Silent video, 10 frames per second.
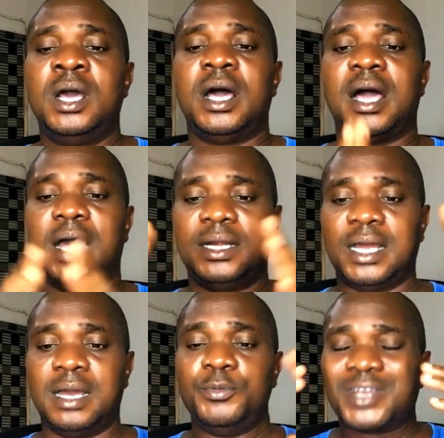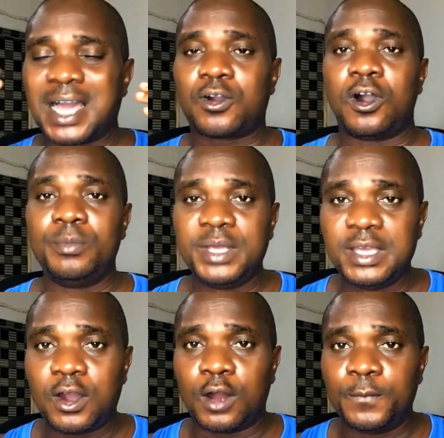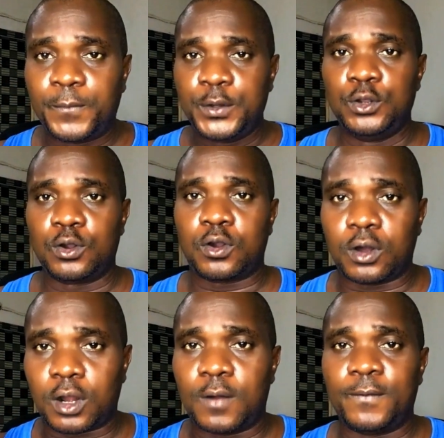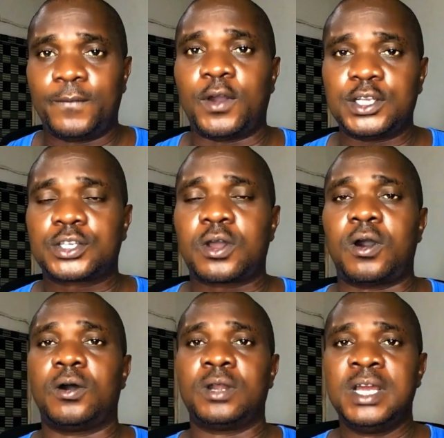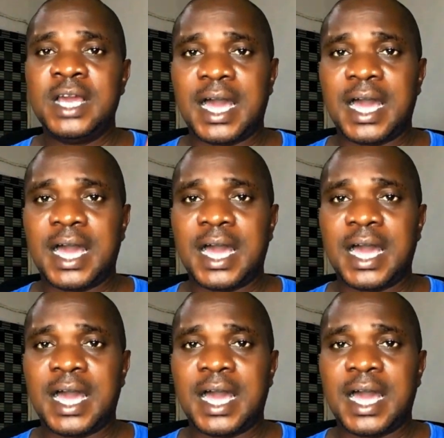And you can call me on video call, on voice call,